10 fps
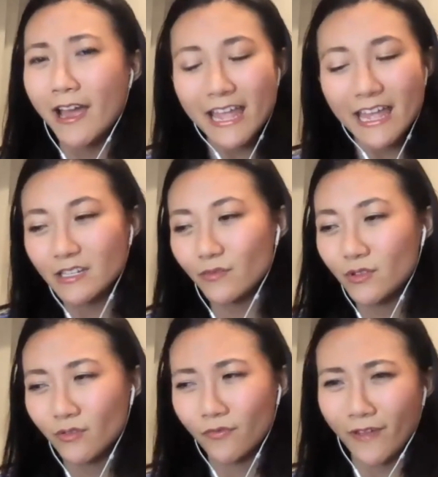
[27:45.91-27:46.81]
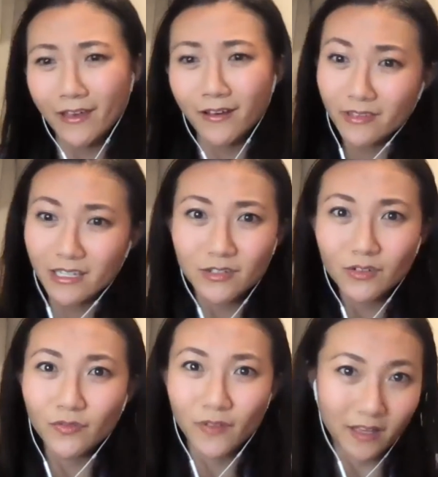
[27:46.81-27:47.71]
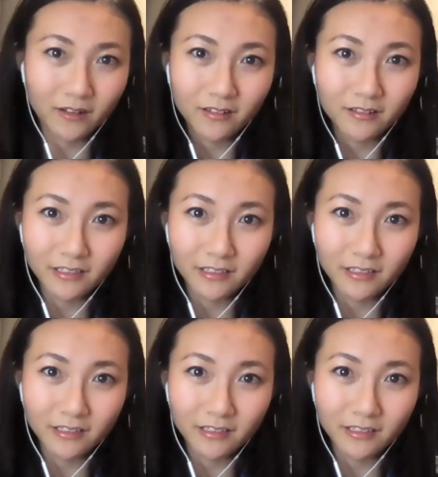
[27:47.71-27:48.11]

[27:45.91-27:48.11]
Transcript: And if you fail, then you fail.